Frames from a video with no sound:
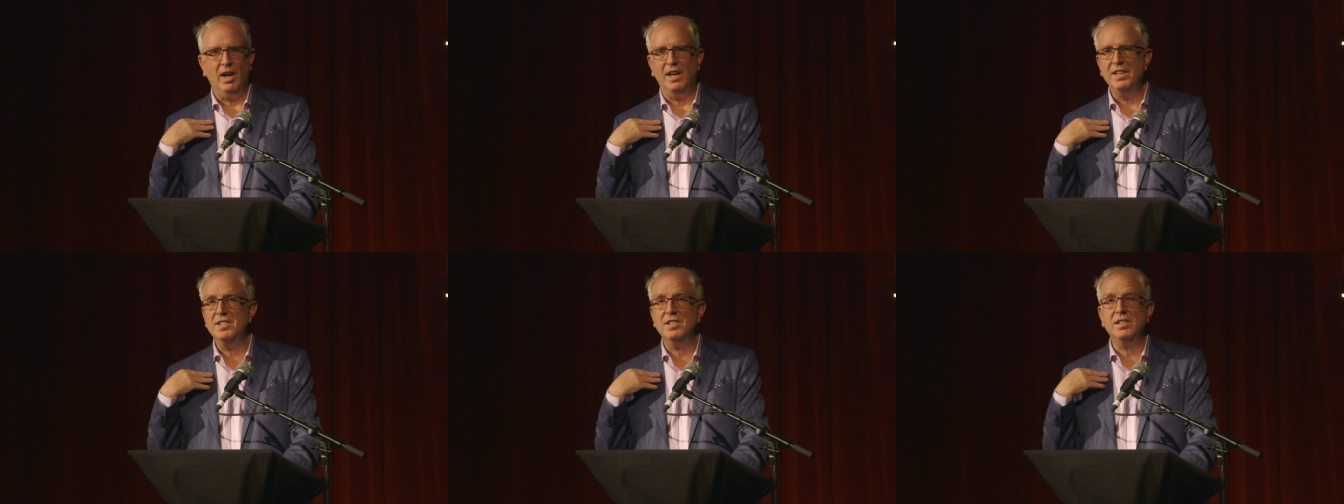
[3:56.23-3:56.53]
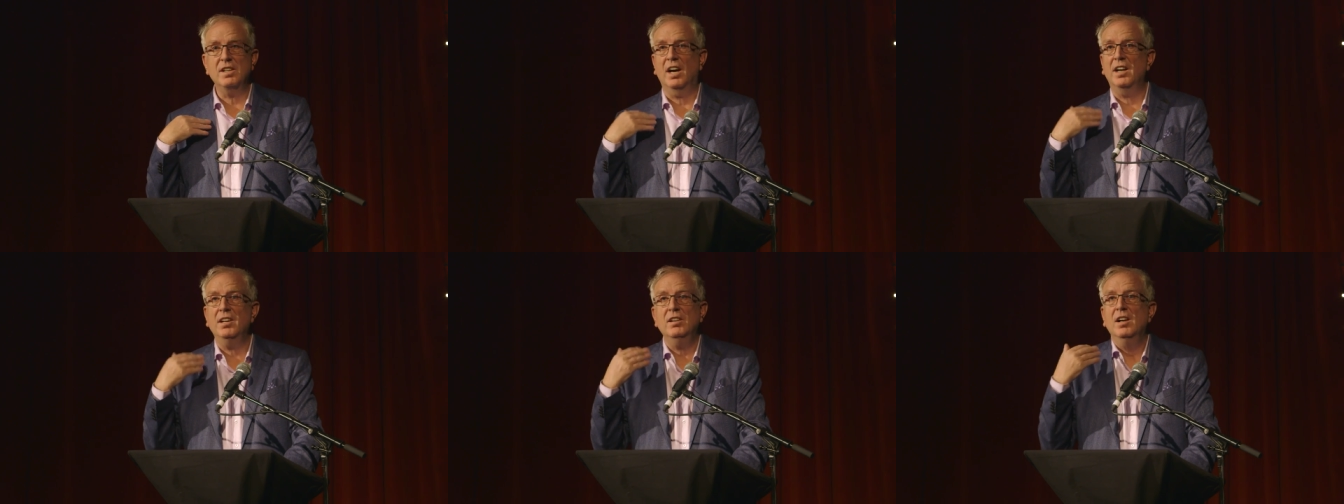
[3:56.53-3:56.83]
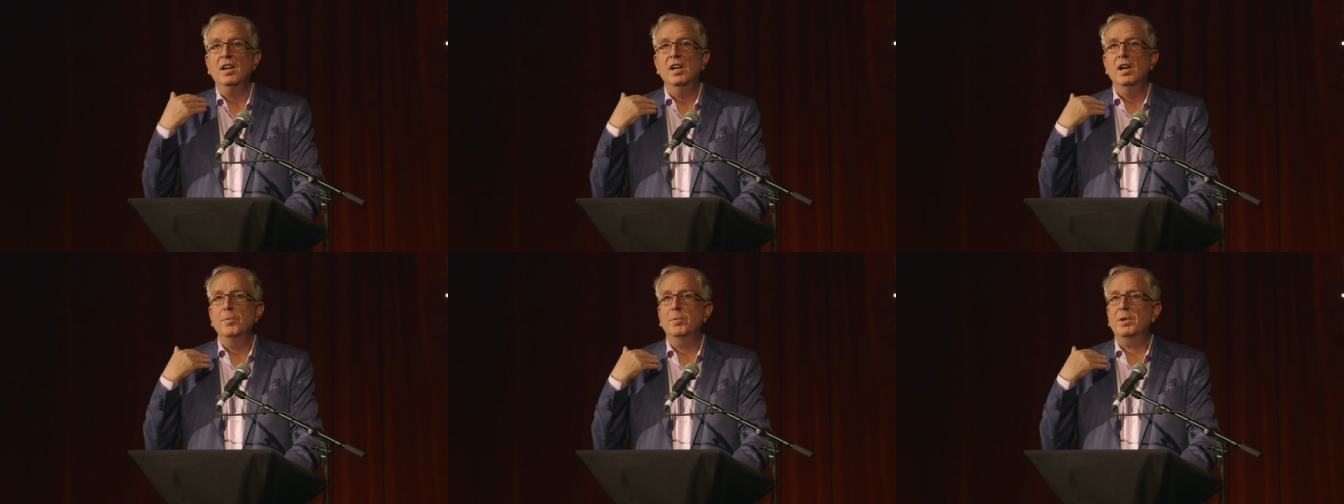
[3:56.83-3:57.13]
I didn't, I,
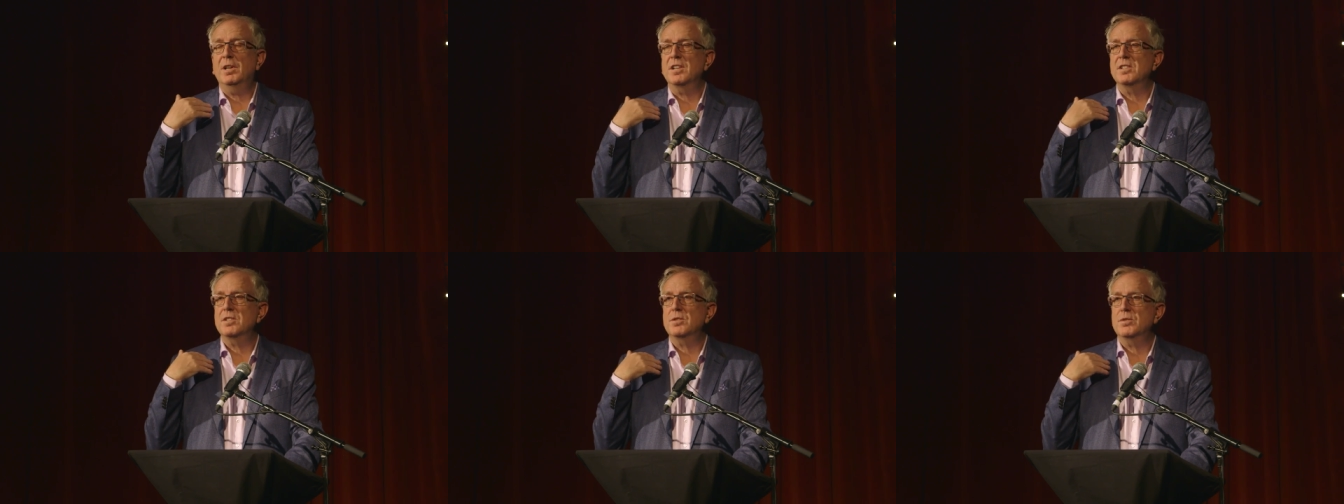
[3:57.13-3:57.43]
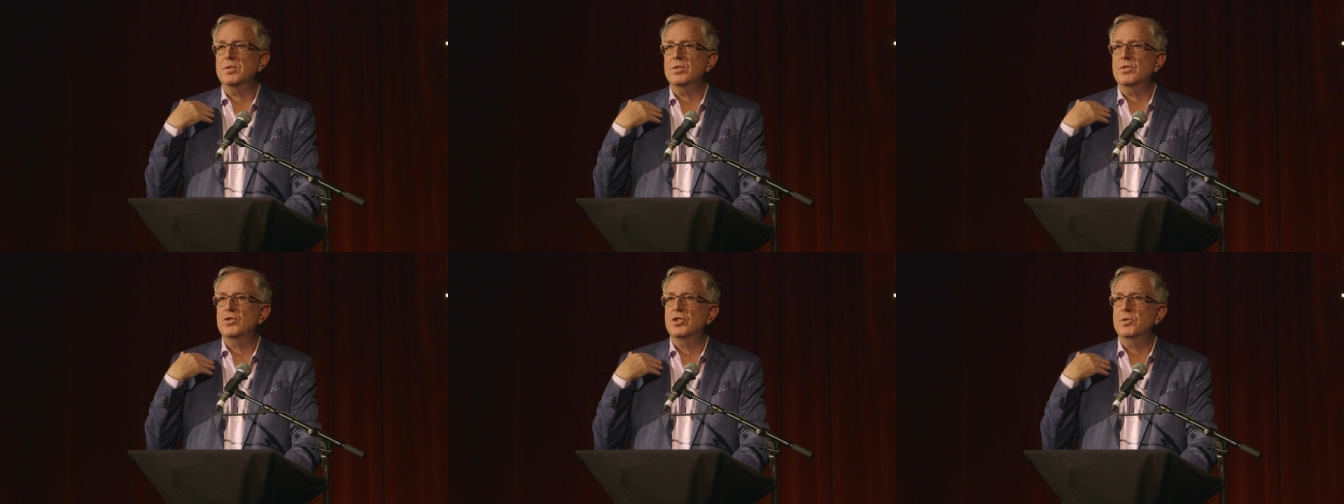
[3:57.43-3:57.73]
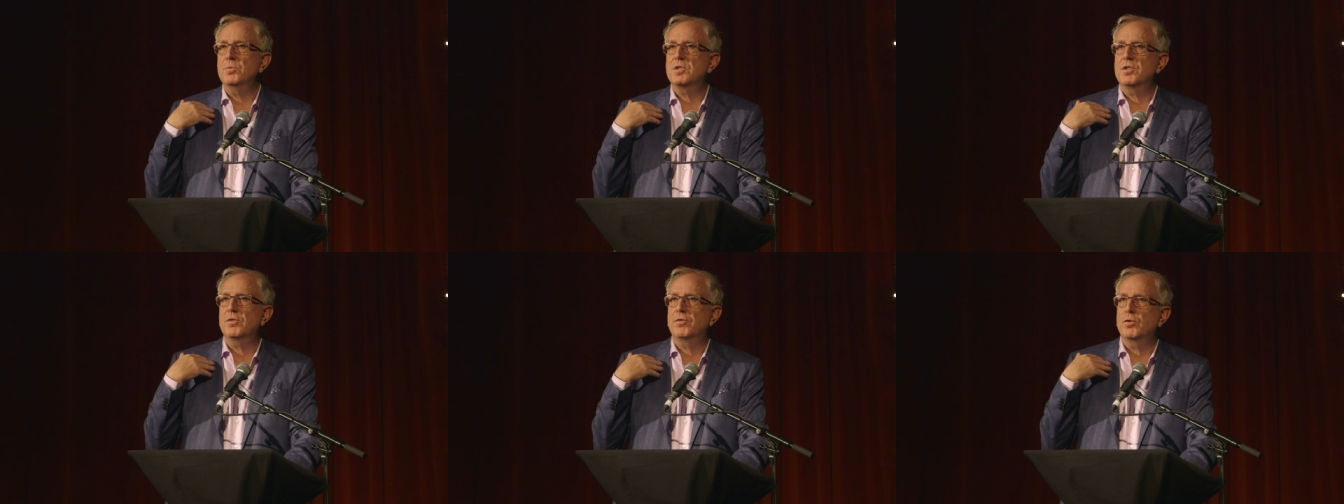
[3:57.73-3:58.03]
because
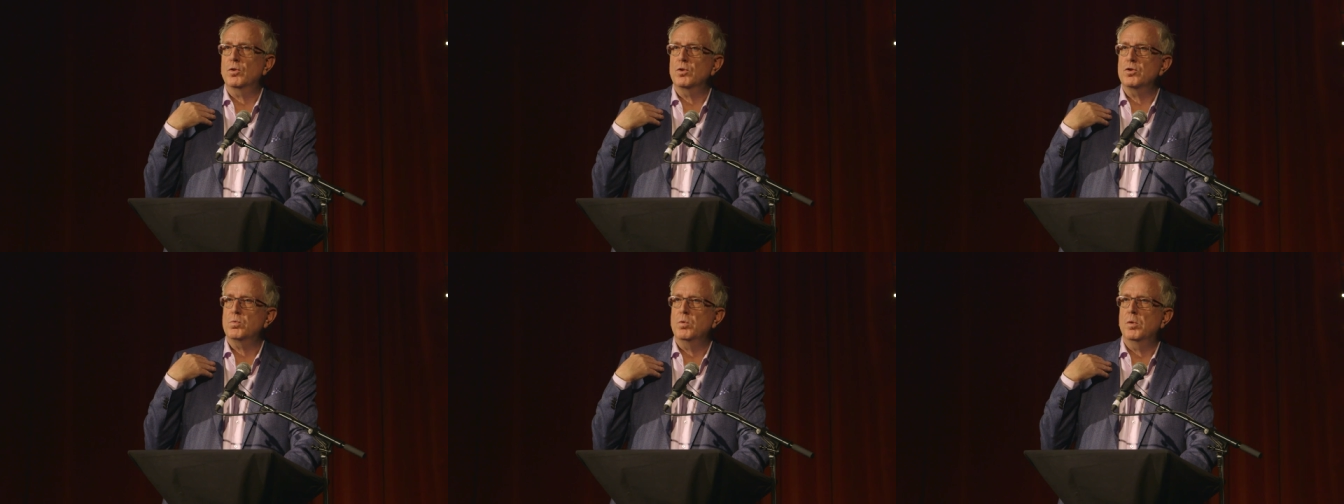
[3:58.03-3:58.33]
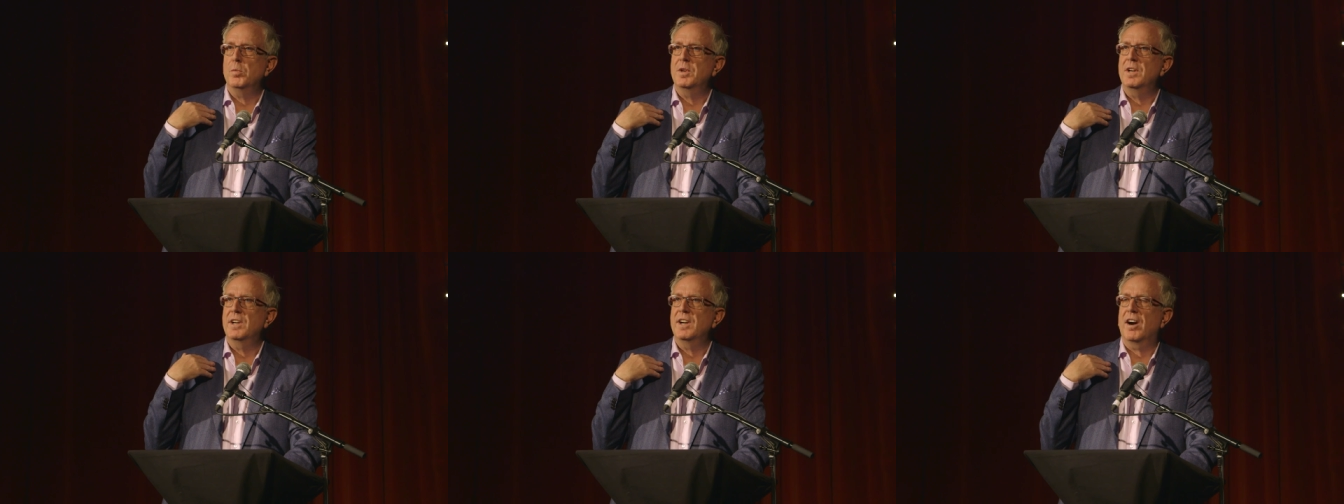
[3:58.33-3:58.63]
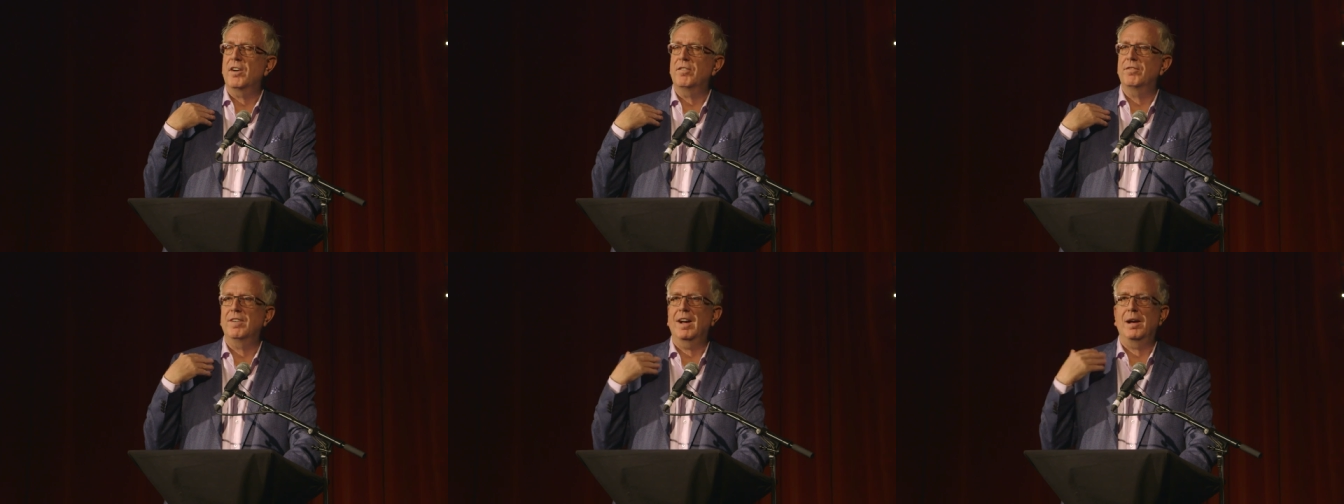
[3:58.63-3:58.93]
she was the first woman
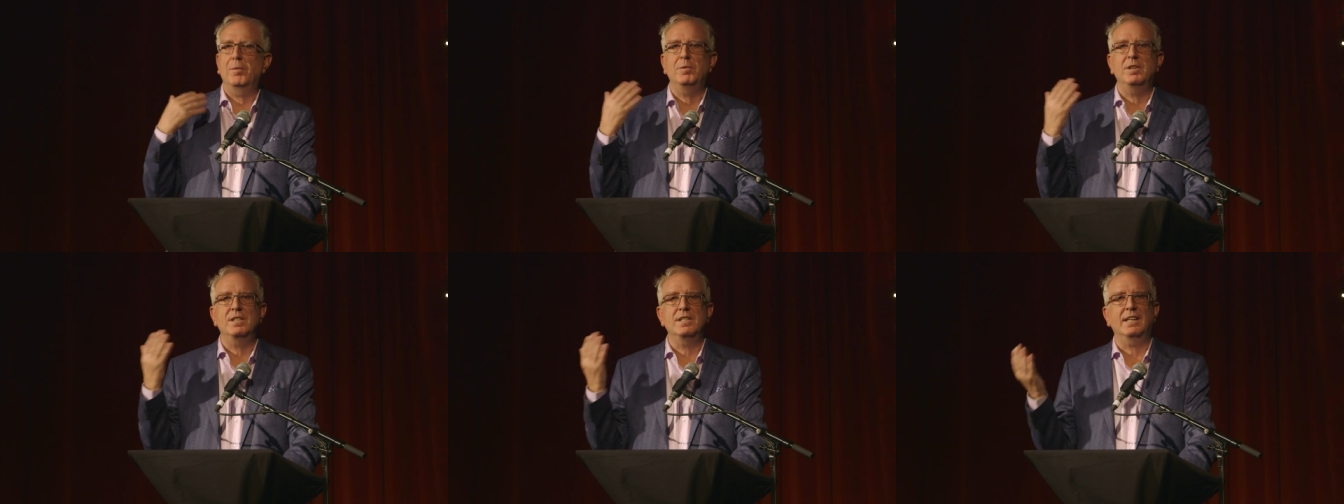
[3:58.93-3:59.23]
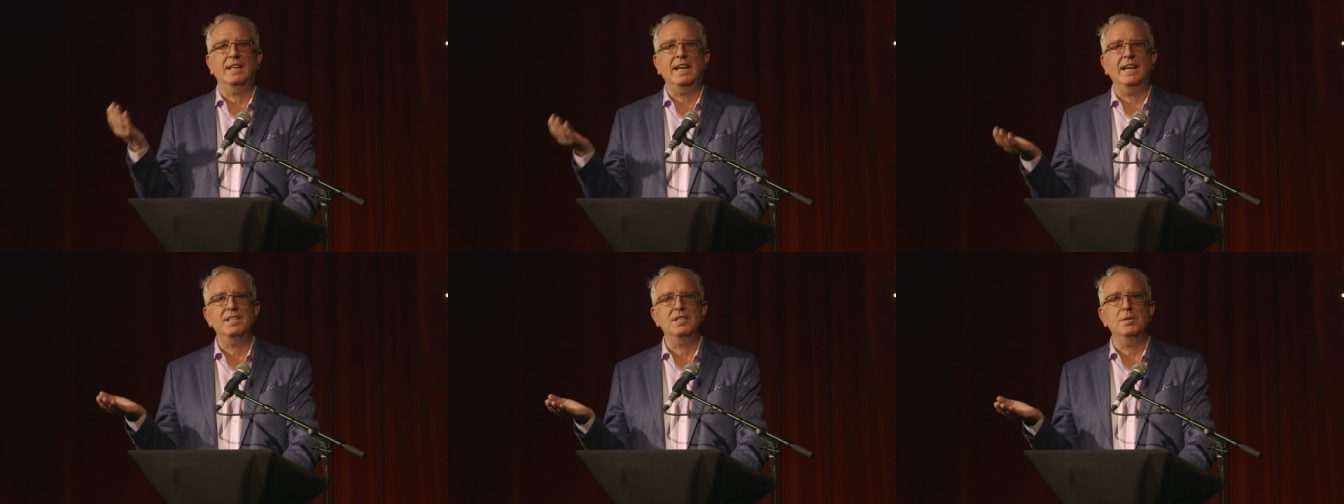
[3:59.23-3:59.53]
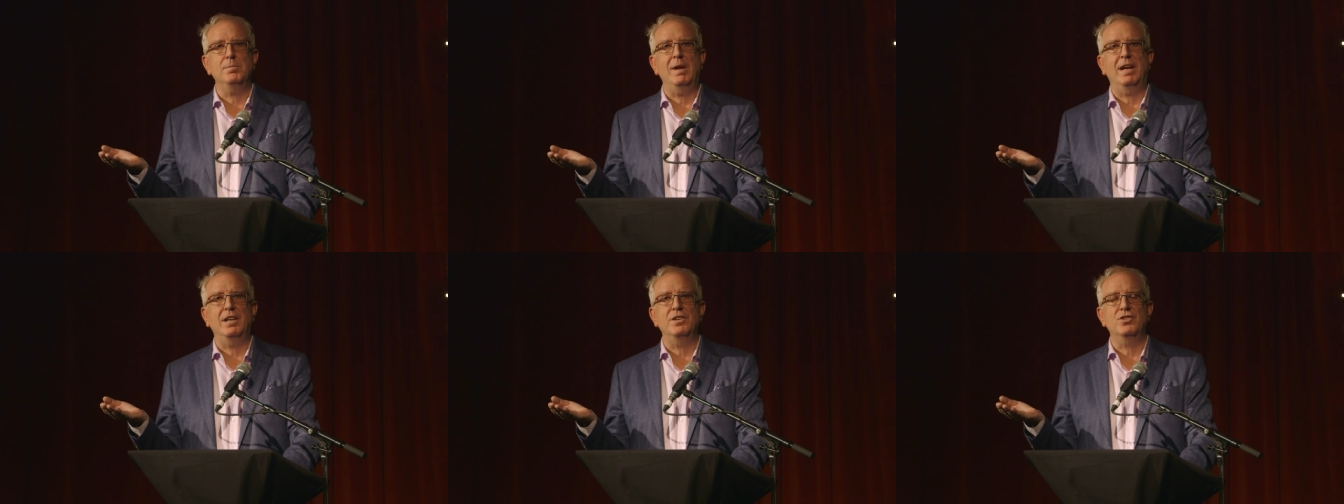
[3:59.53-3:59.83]
in our family to get
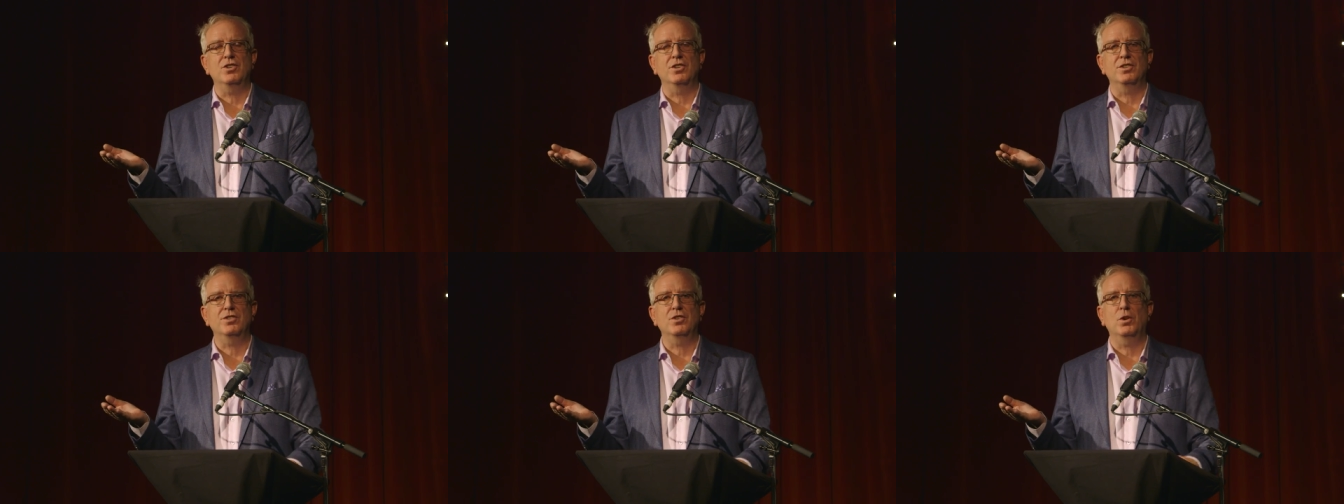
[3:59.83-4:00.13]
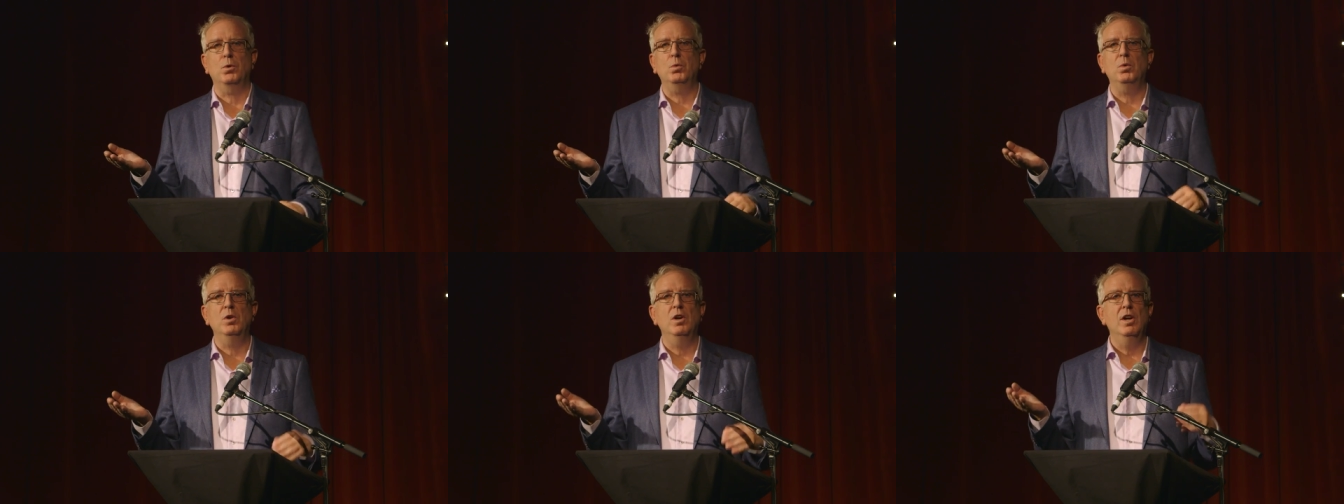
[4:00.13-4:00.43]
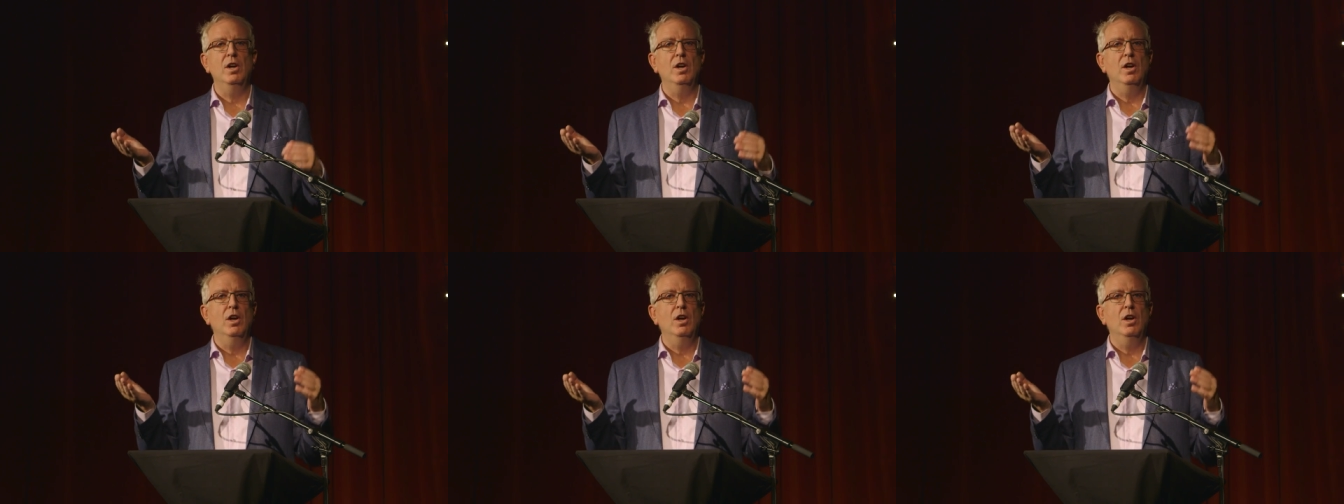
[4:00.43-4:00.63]
dementia, so